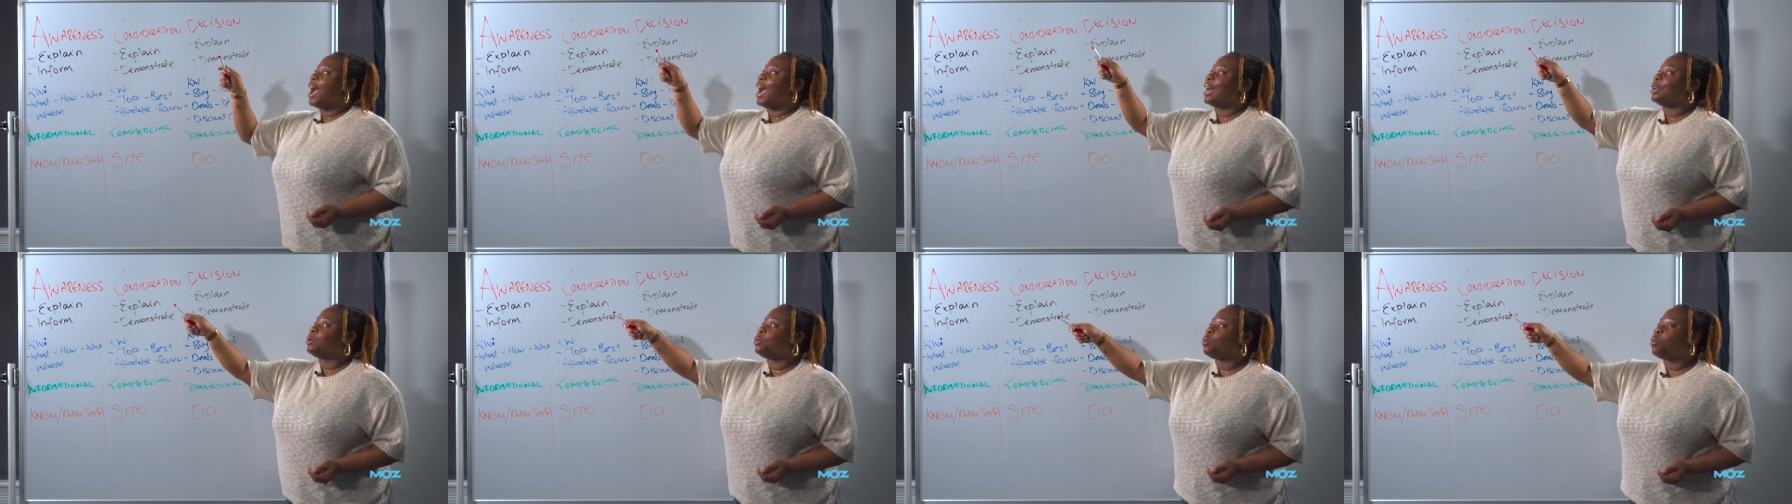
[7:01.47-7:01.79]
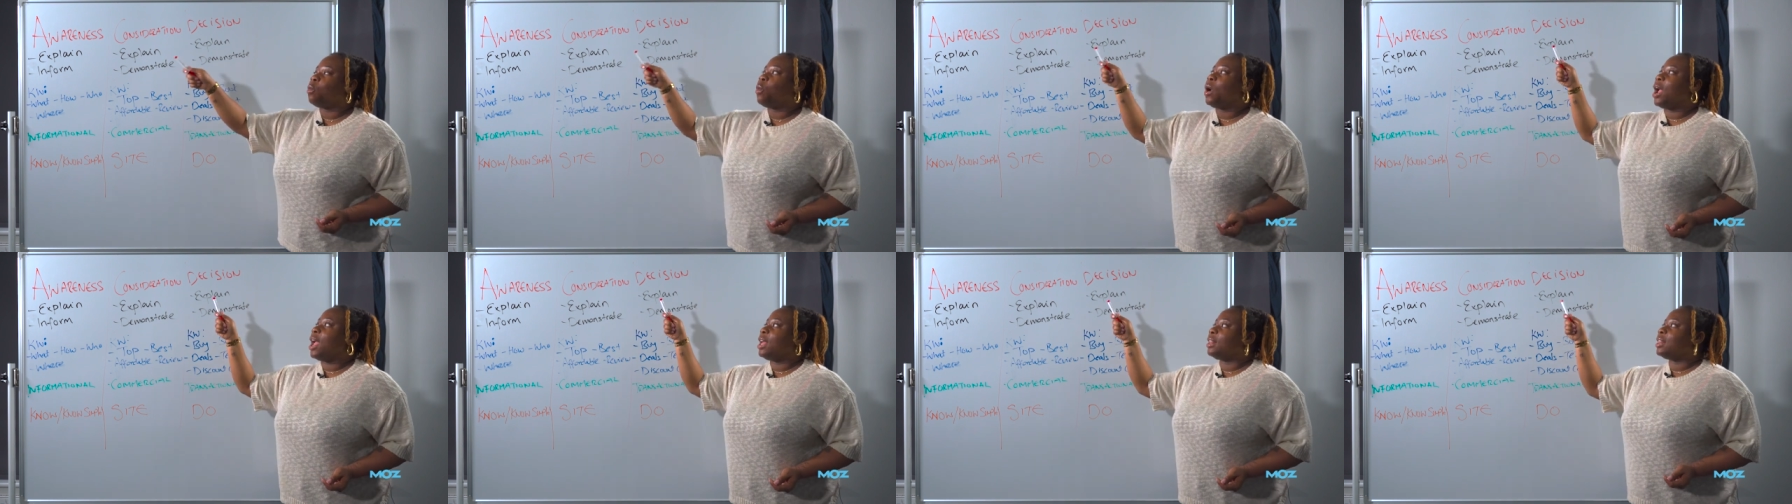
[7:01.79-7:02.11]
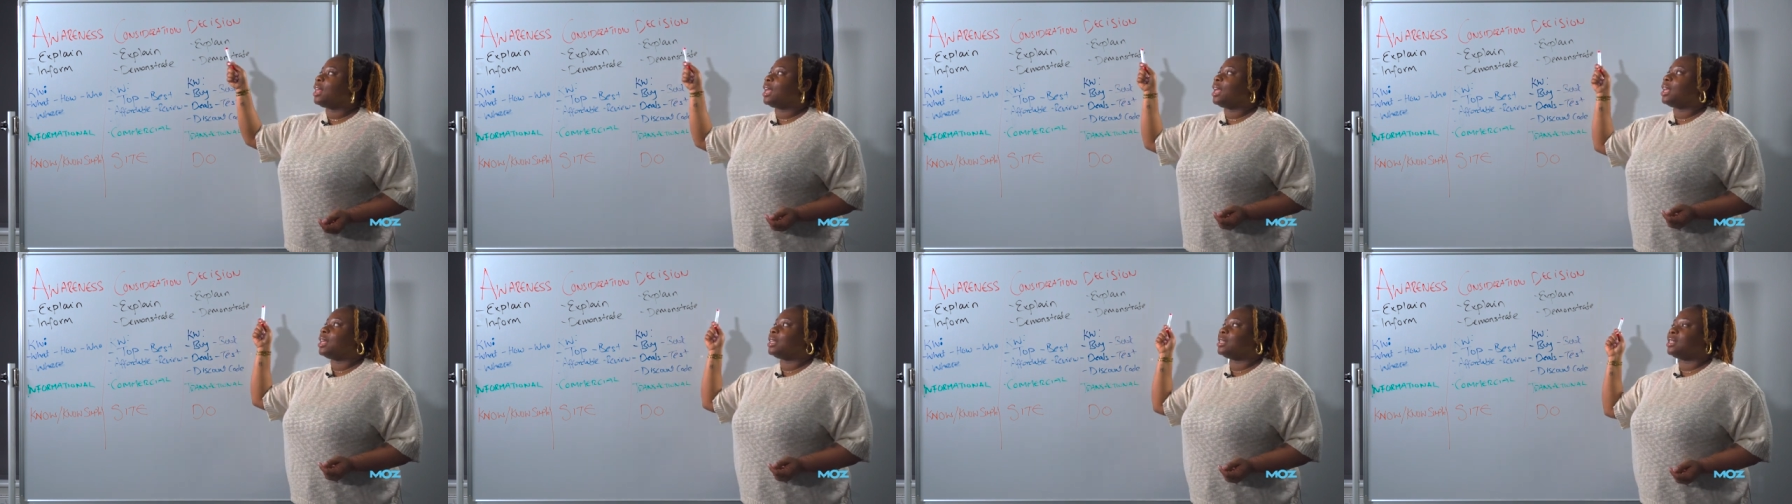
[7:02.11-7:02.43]
and where
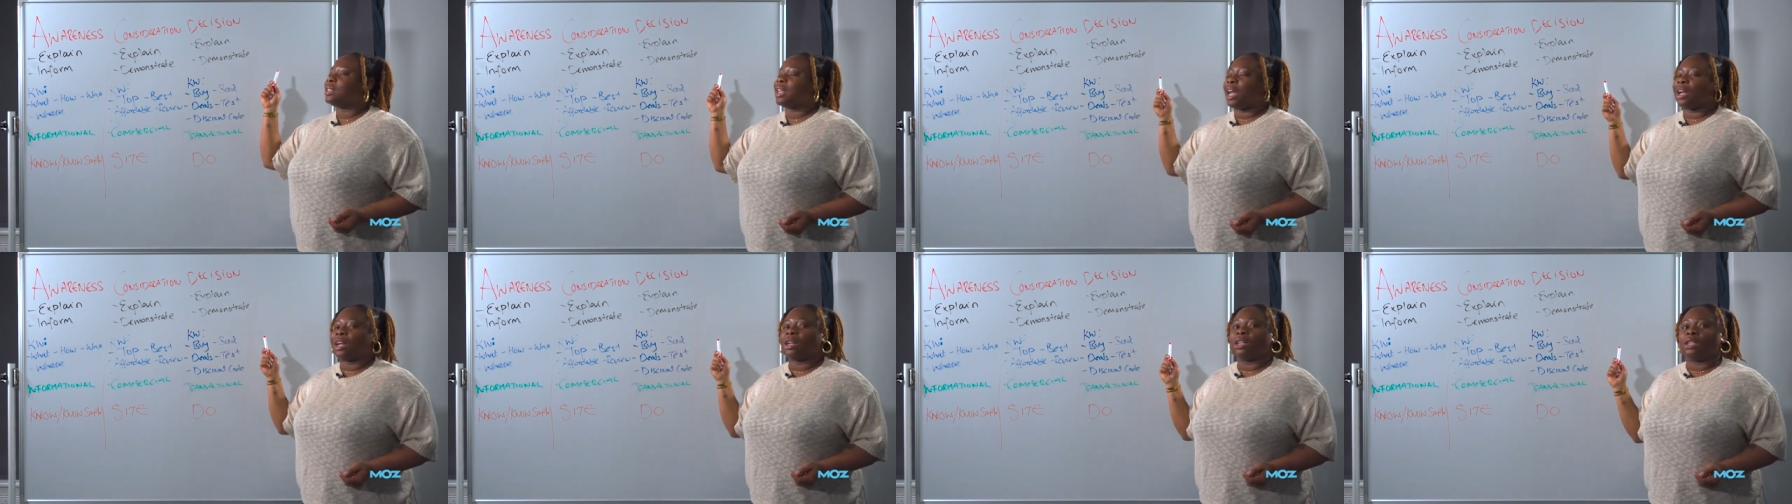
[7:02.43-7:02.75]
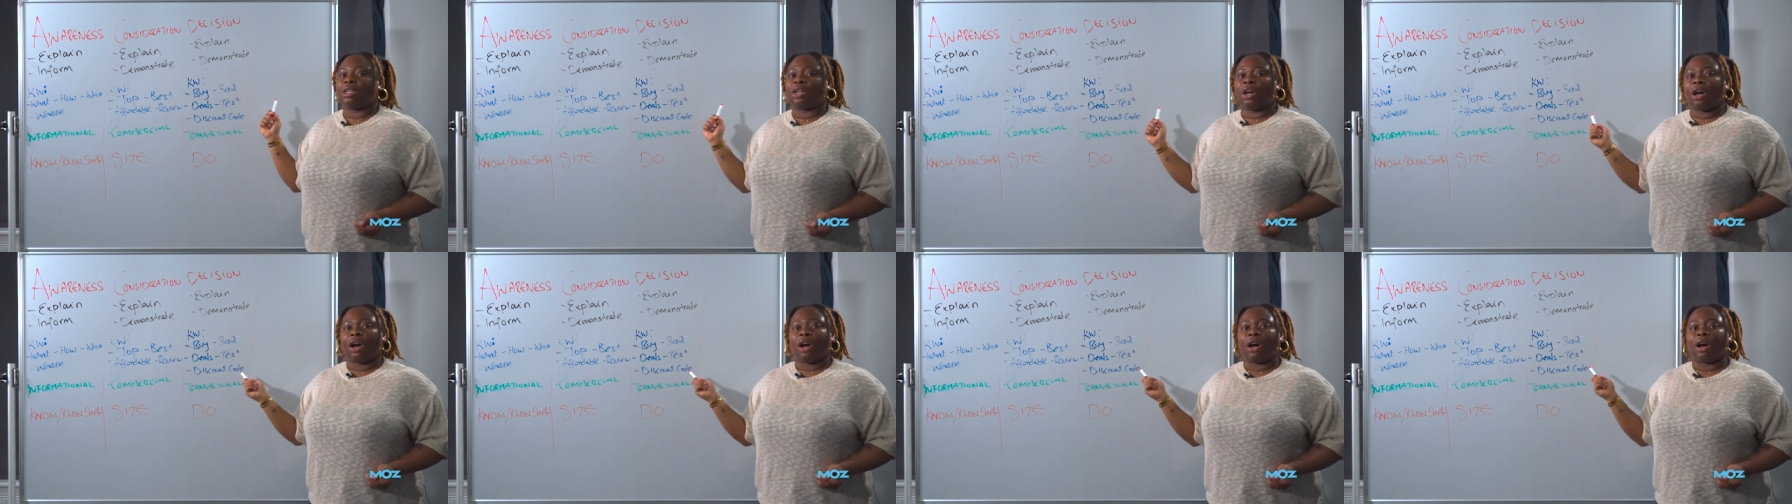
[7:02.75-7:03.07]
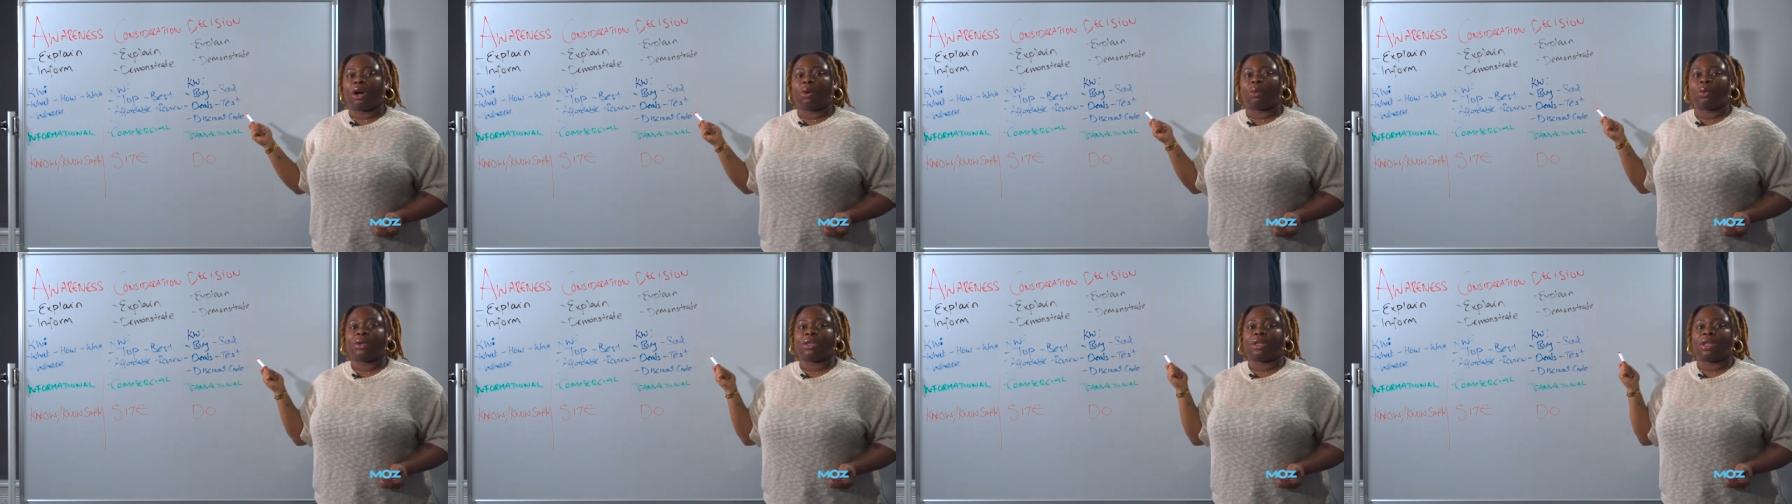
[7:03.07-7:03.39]
they exactly
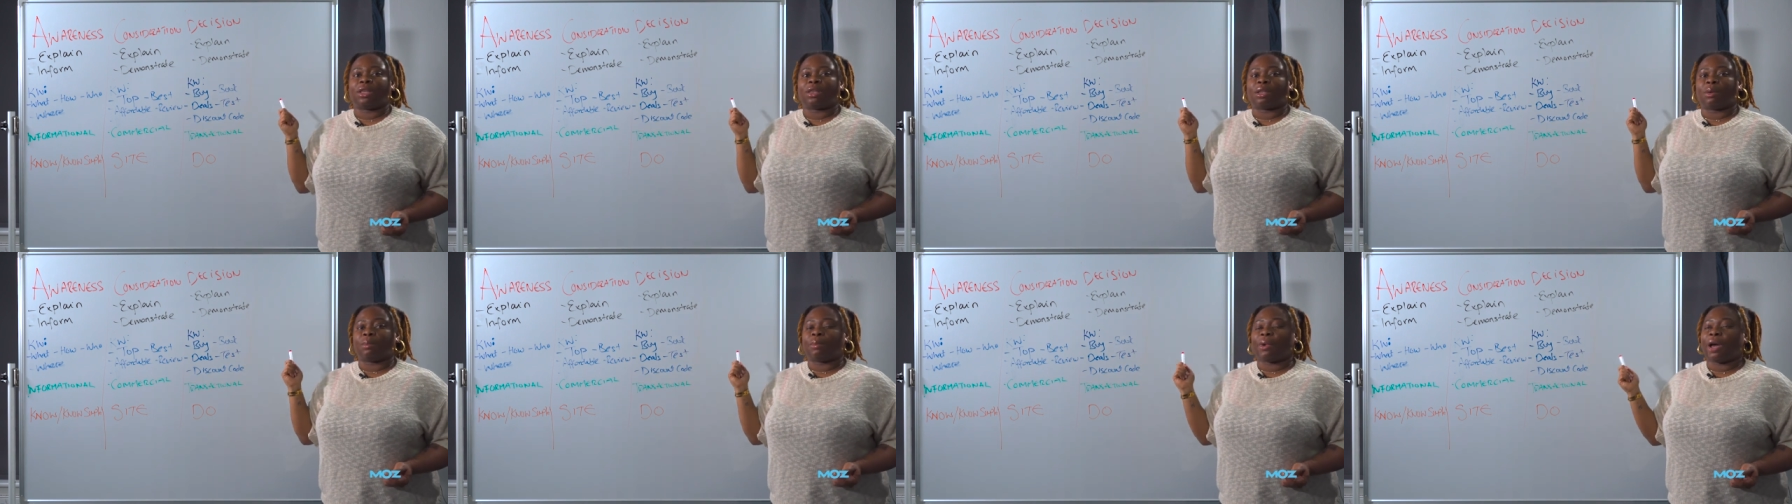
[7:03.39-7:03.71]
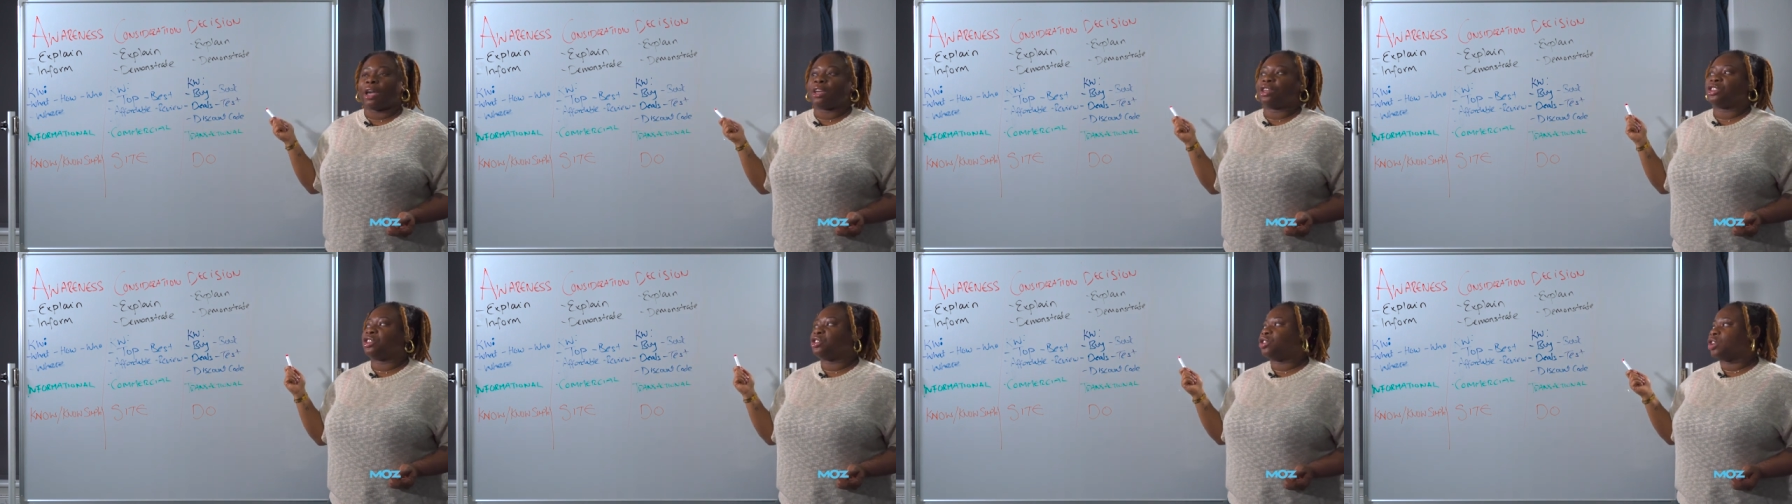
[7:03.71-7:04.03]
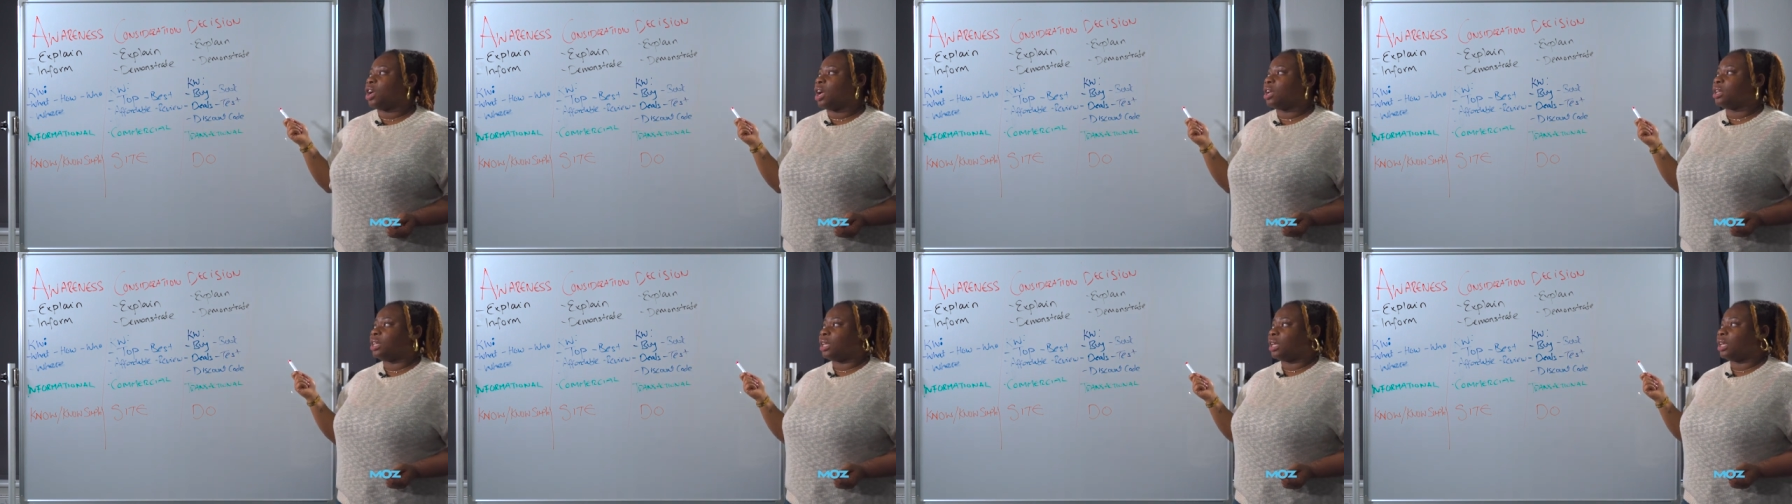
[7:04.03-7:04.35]
are within the buyer's
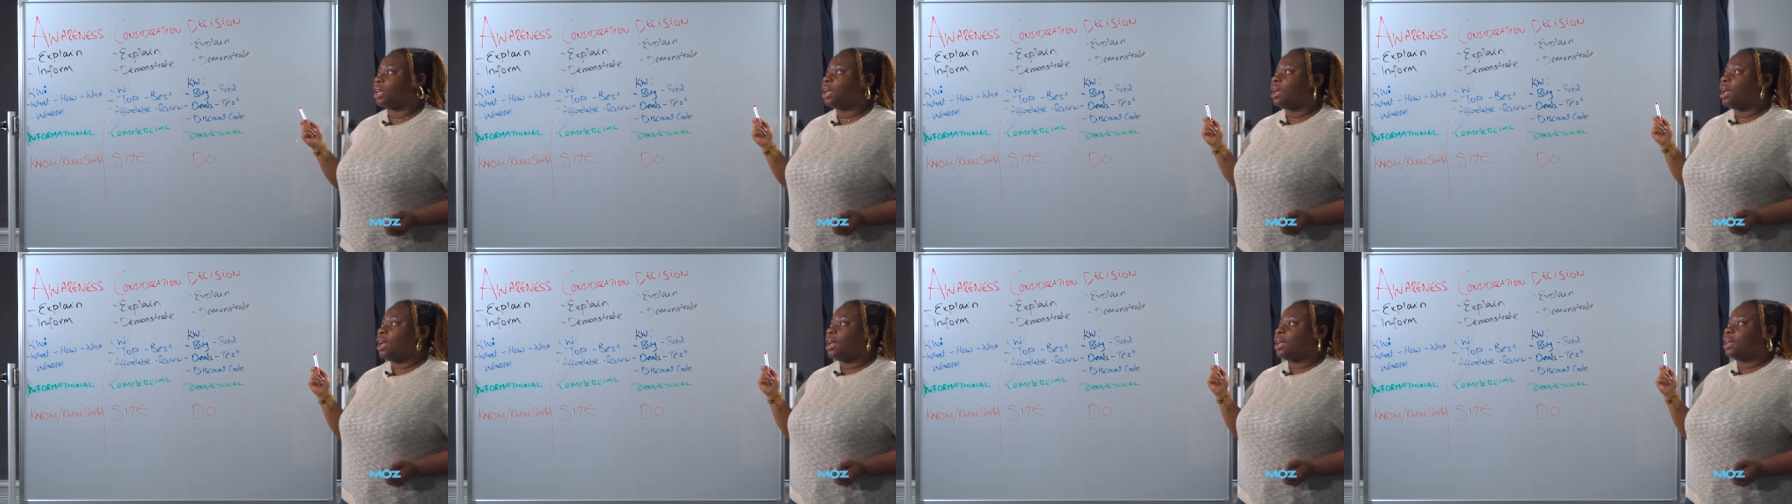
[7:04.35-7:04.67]
journey.